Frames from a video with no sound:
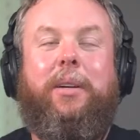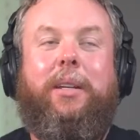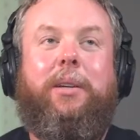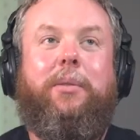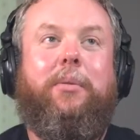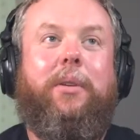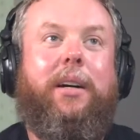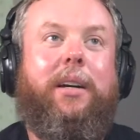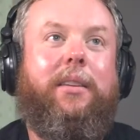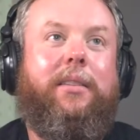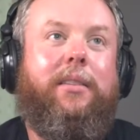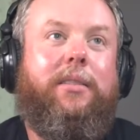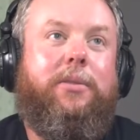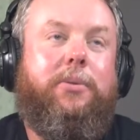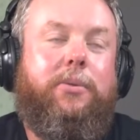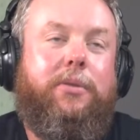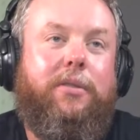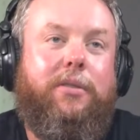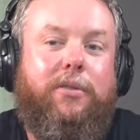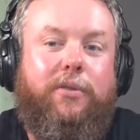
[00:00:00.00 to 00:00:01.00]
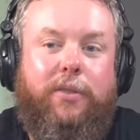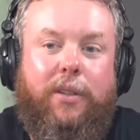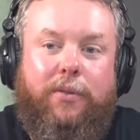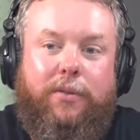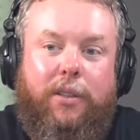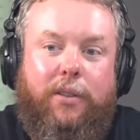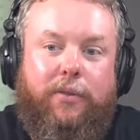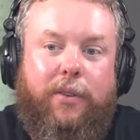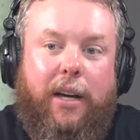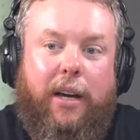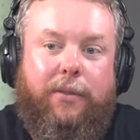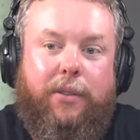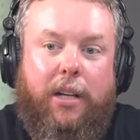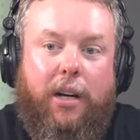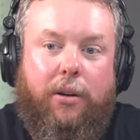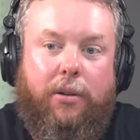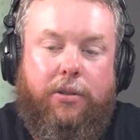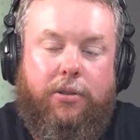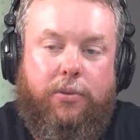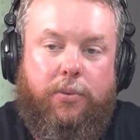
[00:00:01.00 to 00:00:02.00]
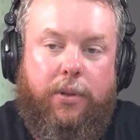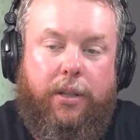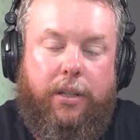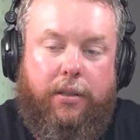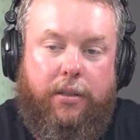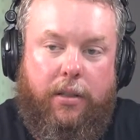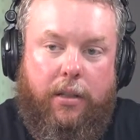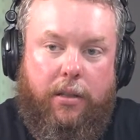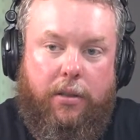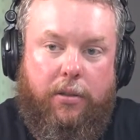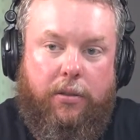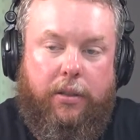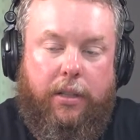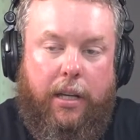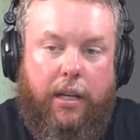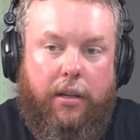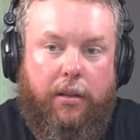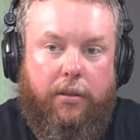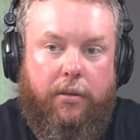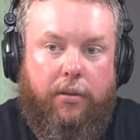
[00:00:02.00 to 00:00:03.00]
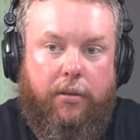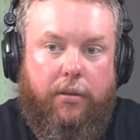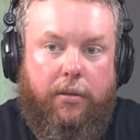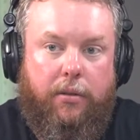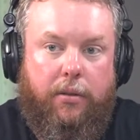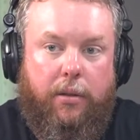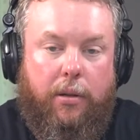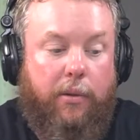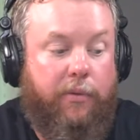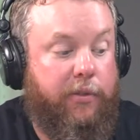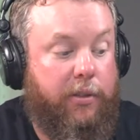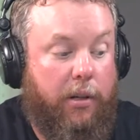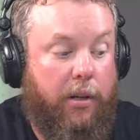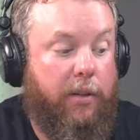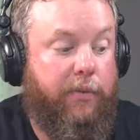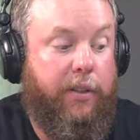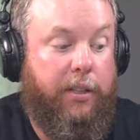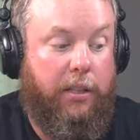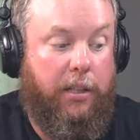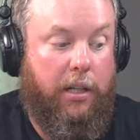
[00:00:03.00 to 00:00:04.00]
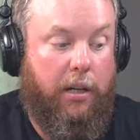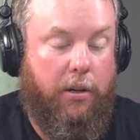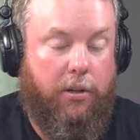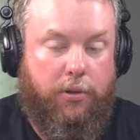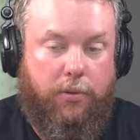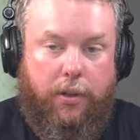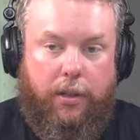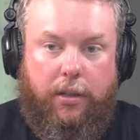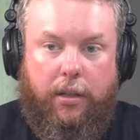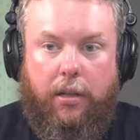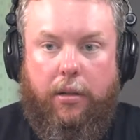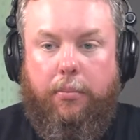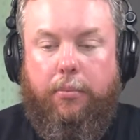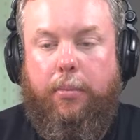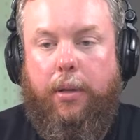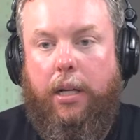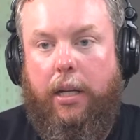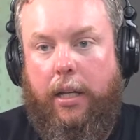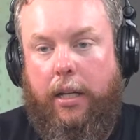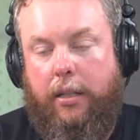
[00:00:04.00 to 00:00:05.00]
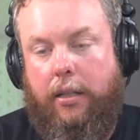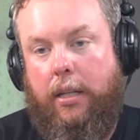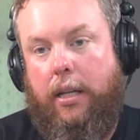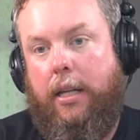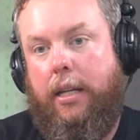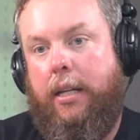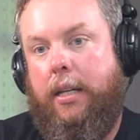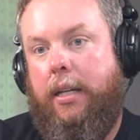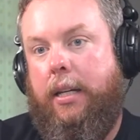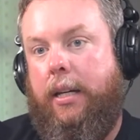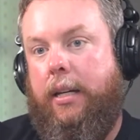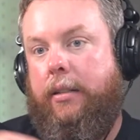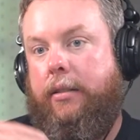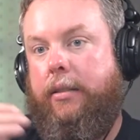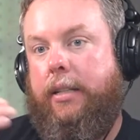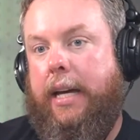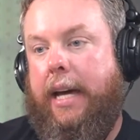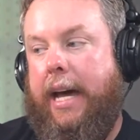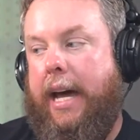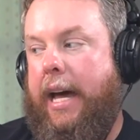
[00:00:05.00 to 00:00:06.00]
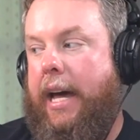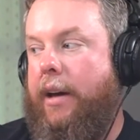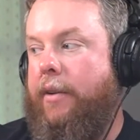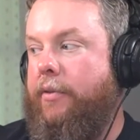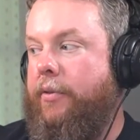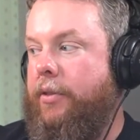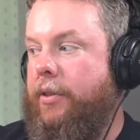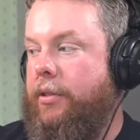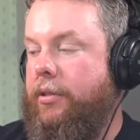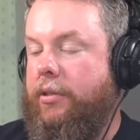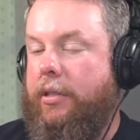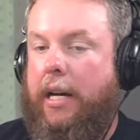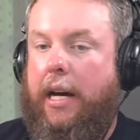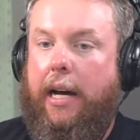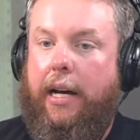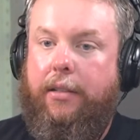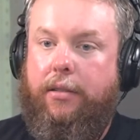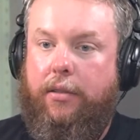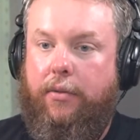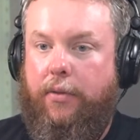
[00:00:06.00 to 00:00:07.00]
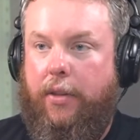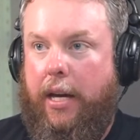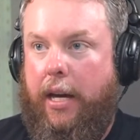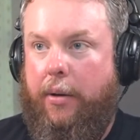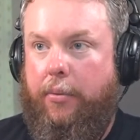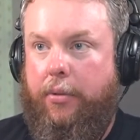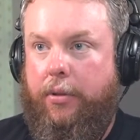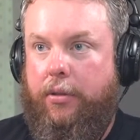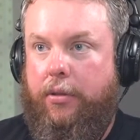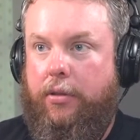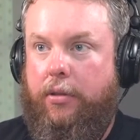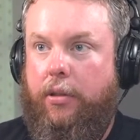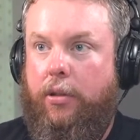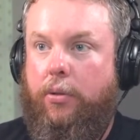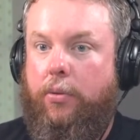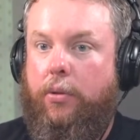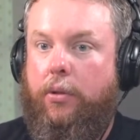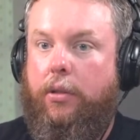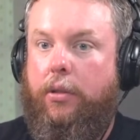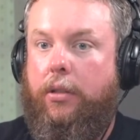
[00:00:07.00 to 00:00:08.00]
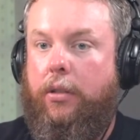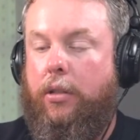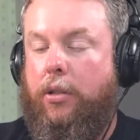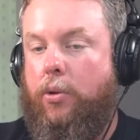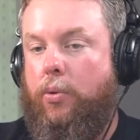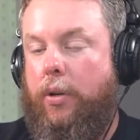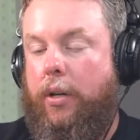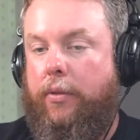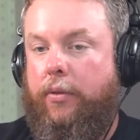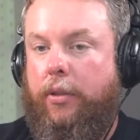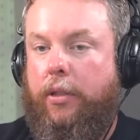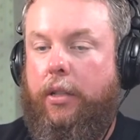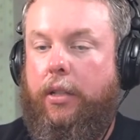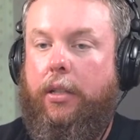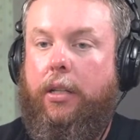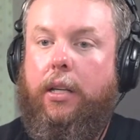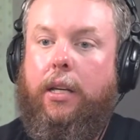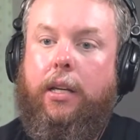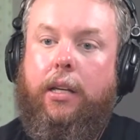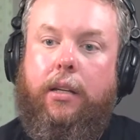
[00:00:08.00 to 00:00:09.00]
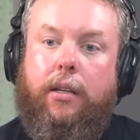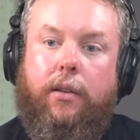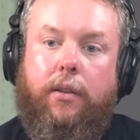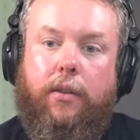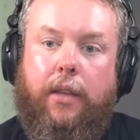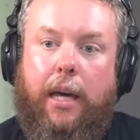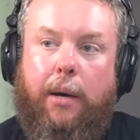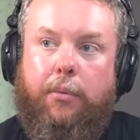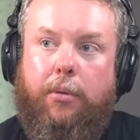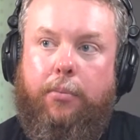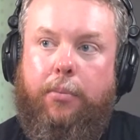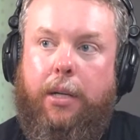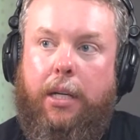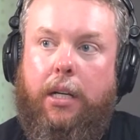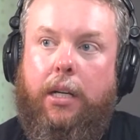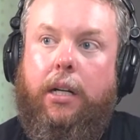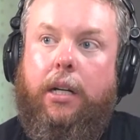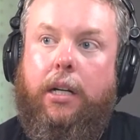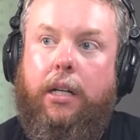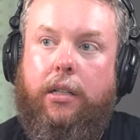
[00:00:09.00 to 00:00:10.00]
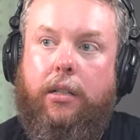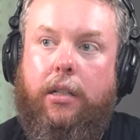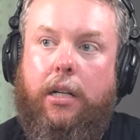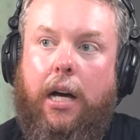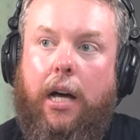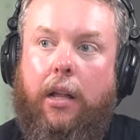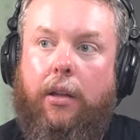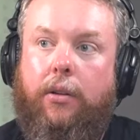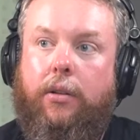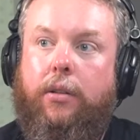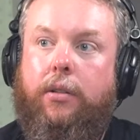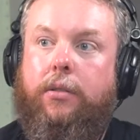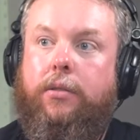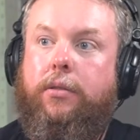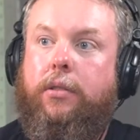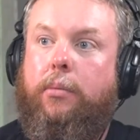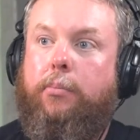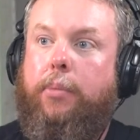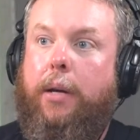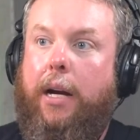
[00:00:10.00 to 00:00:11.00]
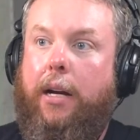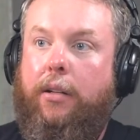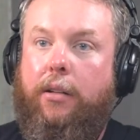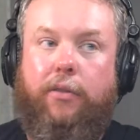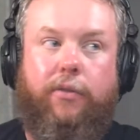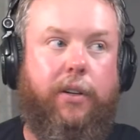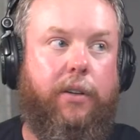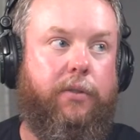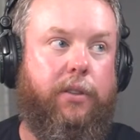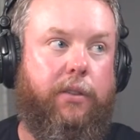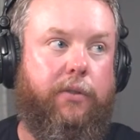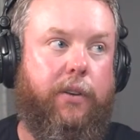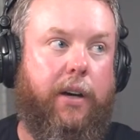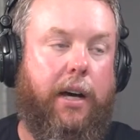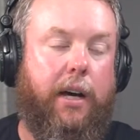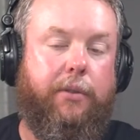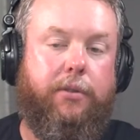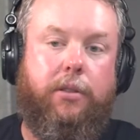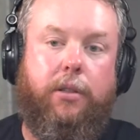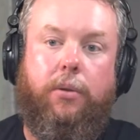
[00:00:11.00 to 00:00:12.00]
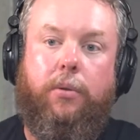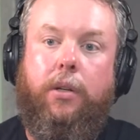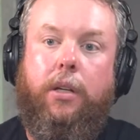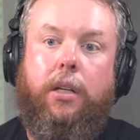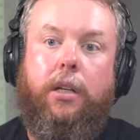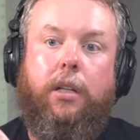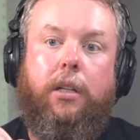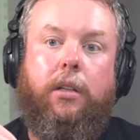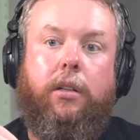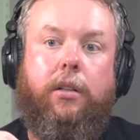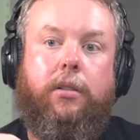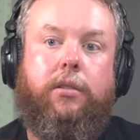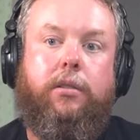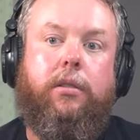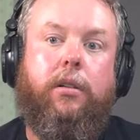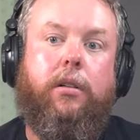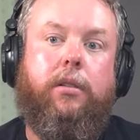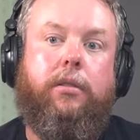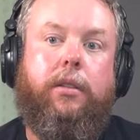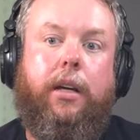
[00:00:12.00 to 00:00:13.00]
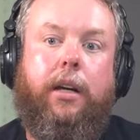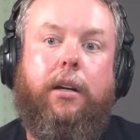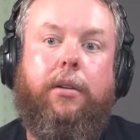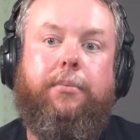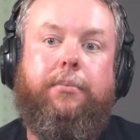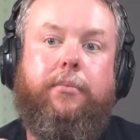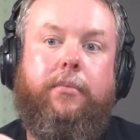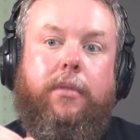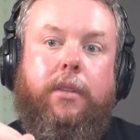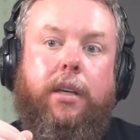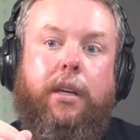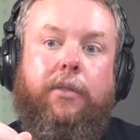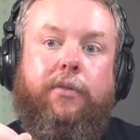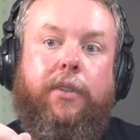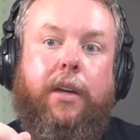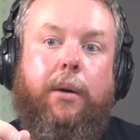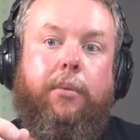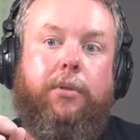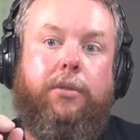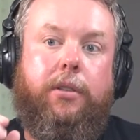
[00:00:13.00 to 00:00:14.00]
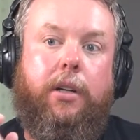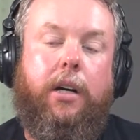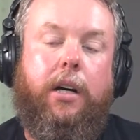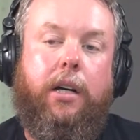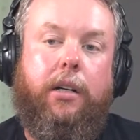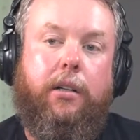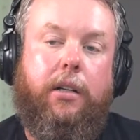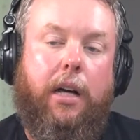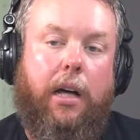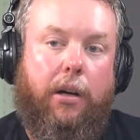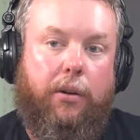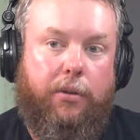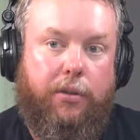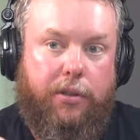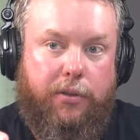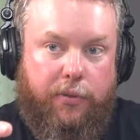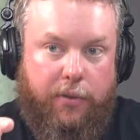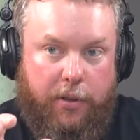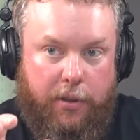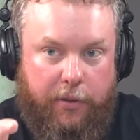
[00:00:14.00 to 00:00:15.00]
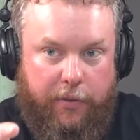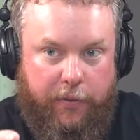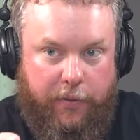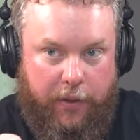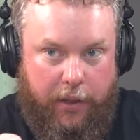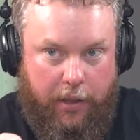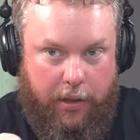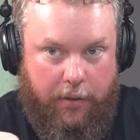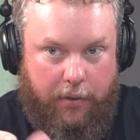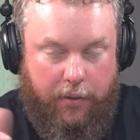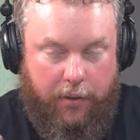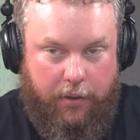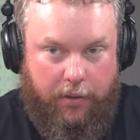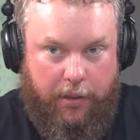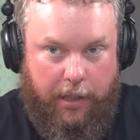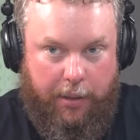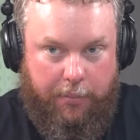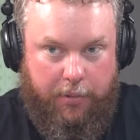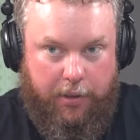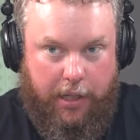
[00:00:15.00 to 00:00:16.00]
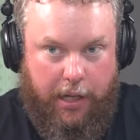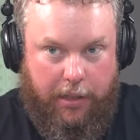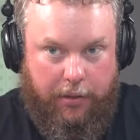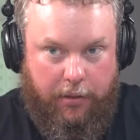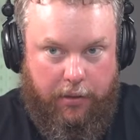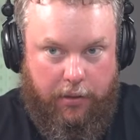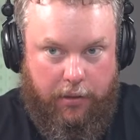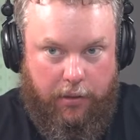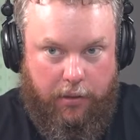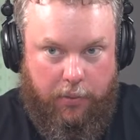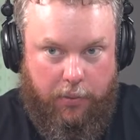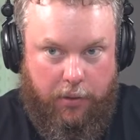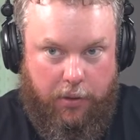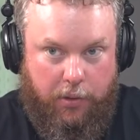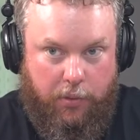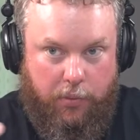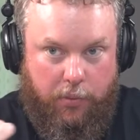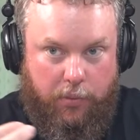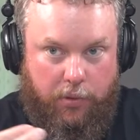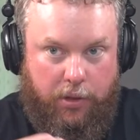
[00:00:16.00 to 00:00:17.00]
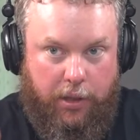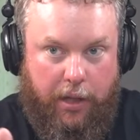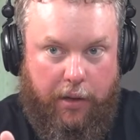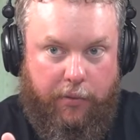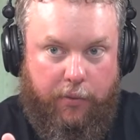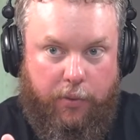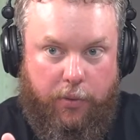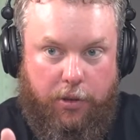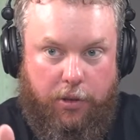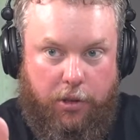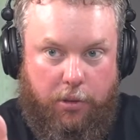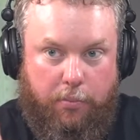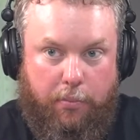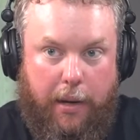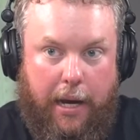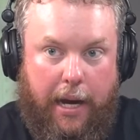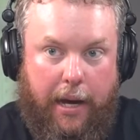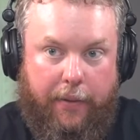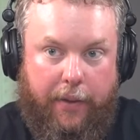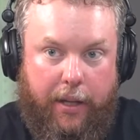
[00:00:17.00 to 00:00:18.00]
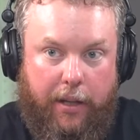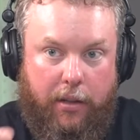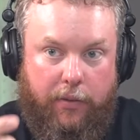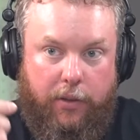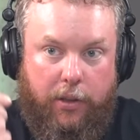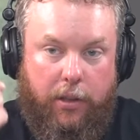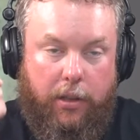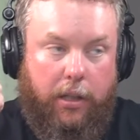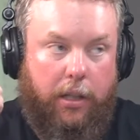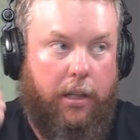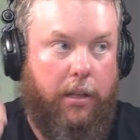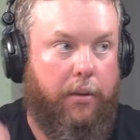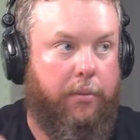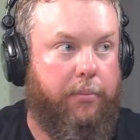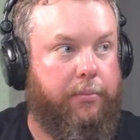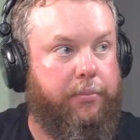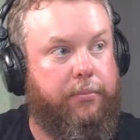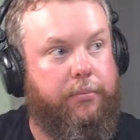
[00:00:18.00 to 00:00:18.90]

anyway, this one's $55 retail. Now, sorry, $50 retail, but it's half the size of that one. So equivalent, that would be $100 compared to $55. So let's start there. If that was $100 for a fifth, the same size as this one, Jeff, would you buy that if you could get it?